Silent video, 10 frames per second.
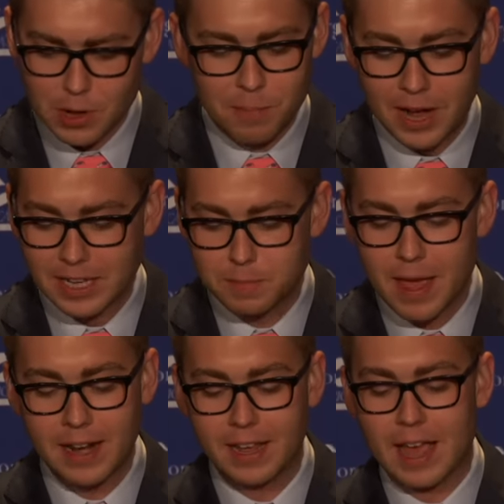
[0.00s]
Among his
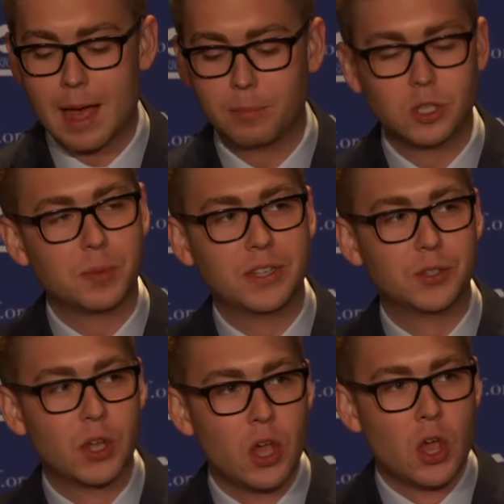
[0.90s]
many
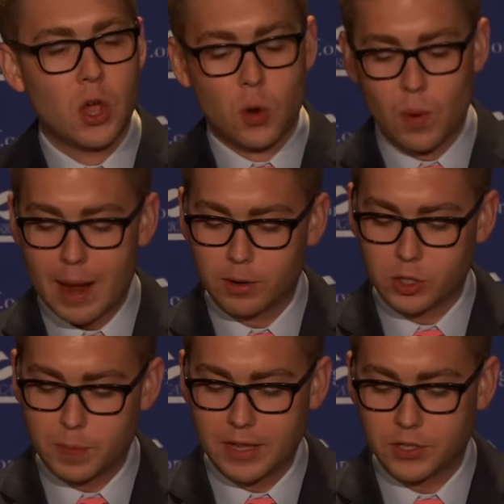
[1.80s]
accomplishments,
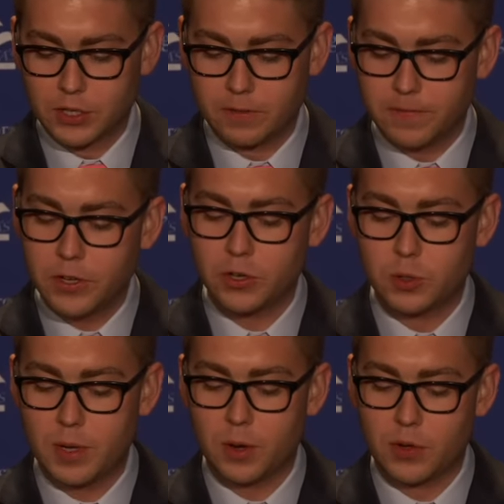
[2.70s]
Robert Spencer is a featured
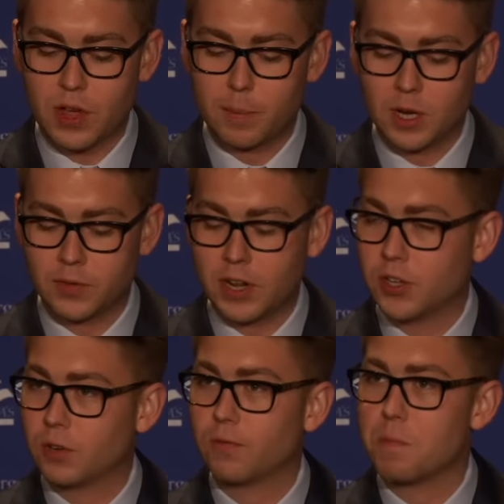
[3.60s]
speaker with the Young America's
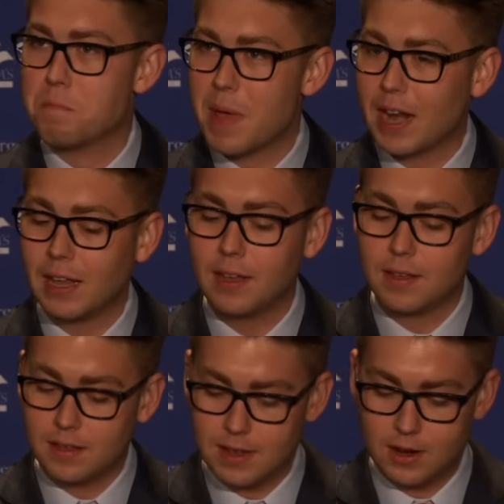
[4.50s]
Foundation for many
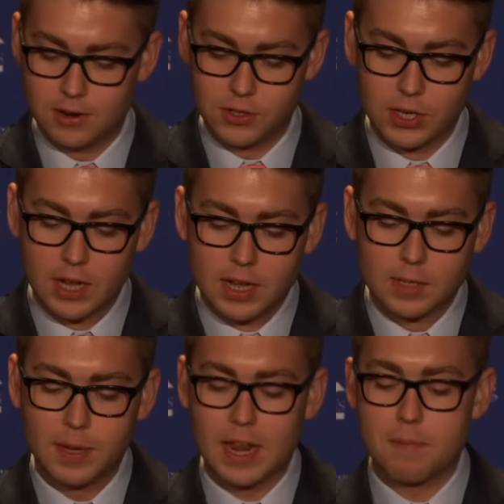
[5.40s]
years,
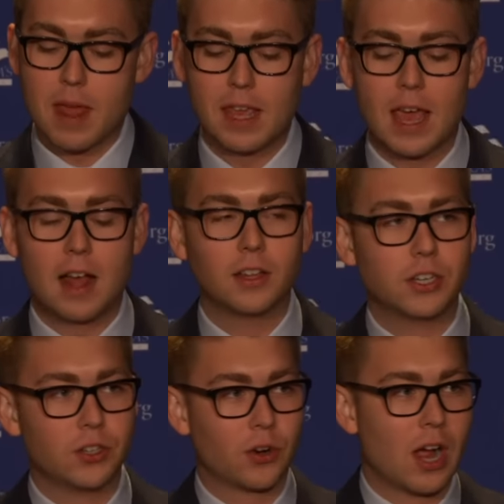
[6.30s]
speaking at many
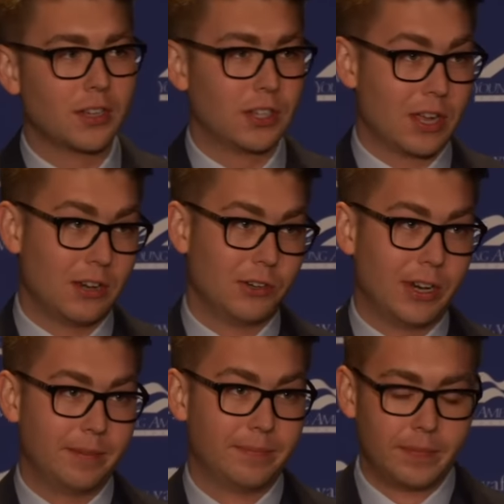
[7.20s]
colleges across the
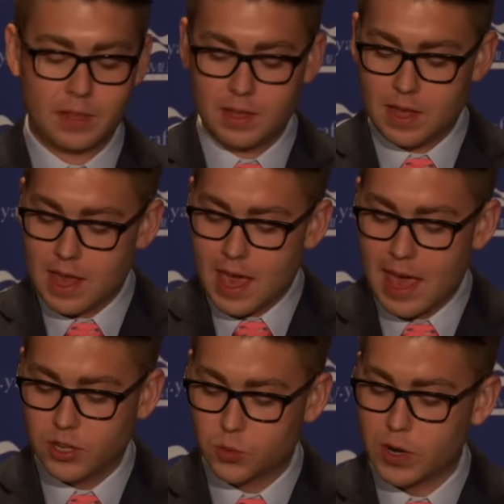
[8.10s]
country.
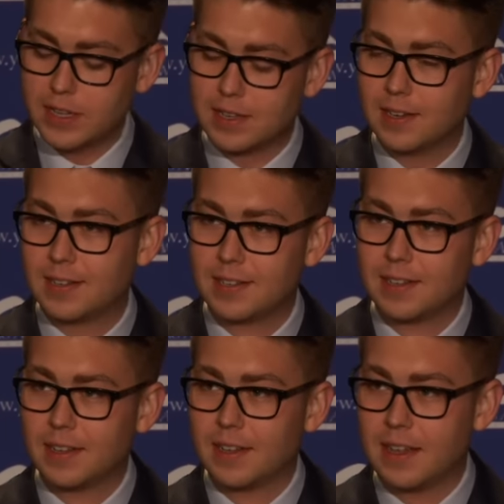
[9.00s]
At his recent
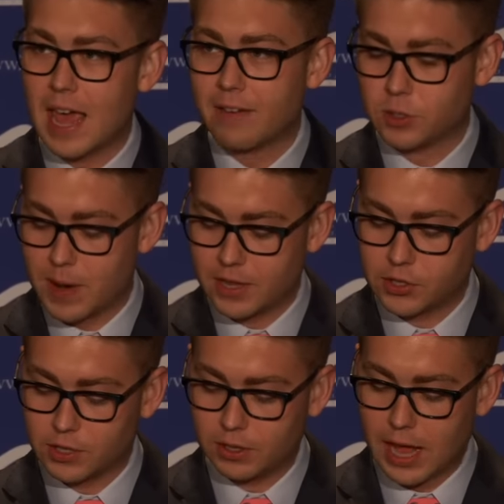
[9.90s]

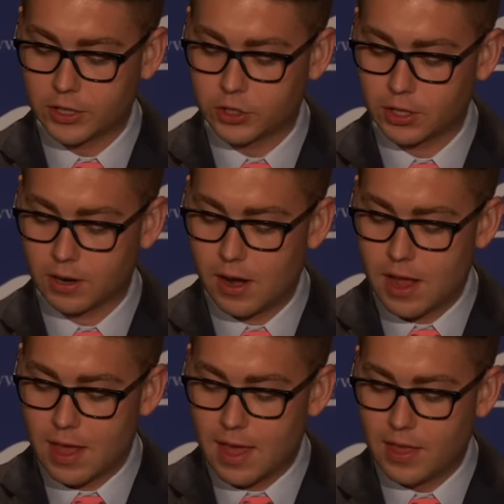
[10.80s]
YAF-sponsored lecture
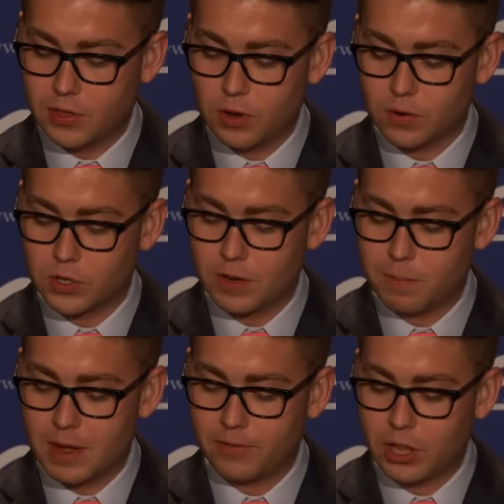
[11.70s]
at the University
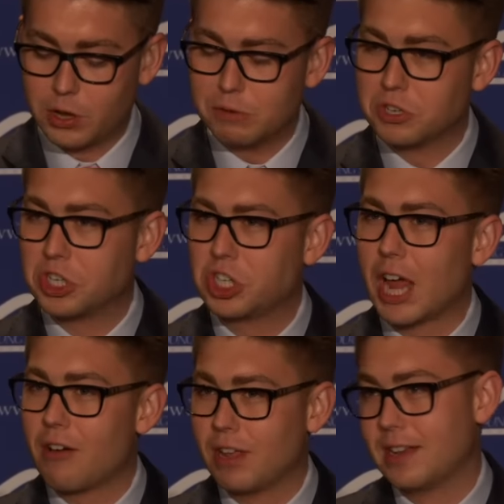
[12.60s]
of Buffalo, he was
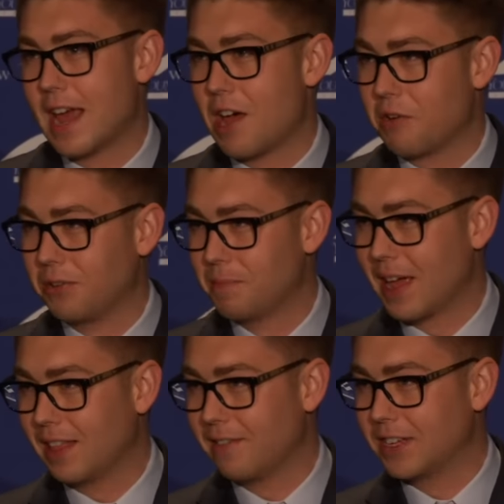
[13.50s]
shouted down
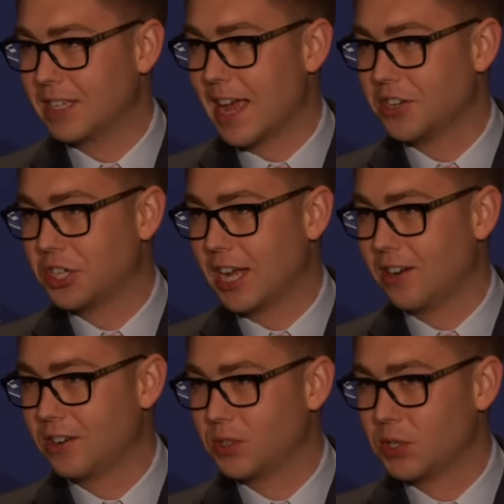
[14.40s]
by leftist
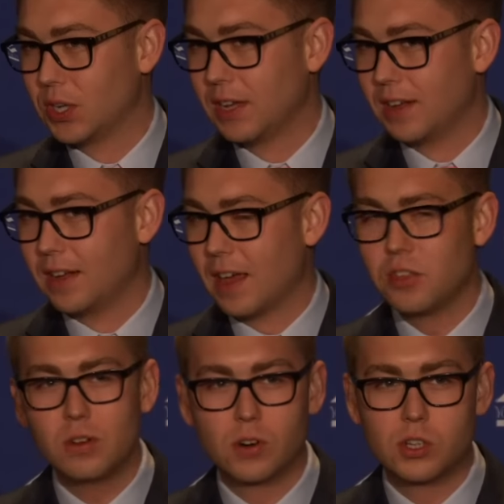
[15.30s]
agitators,
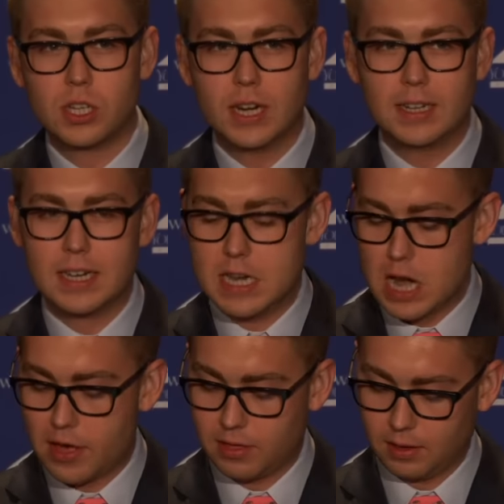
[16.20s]
and the university did
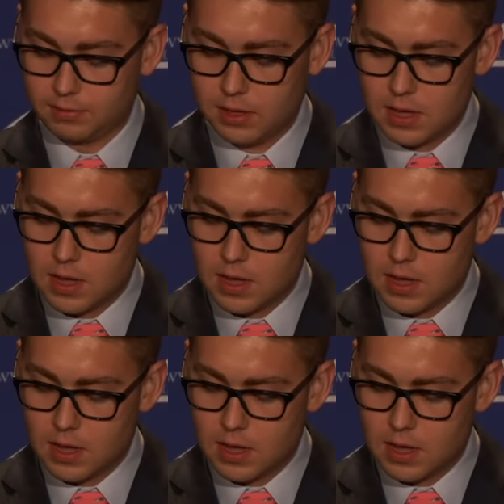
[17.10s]
nothing.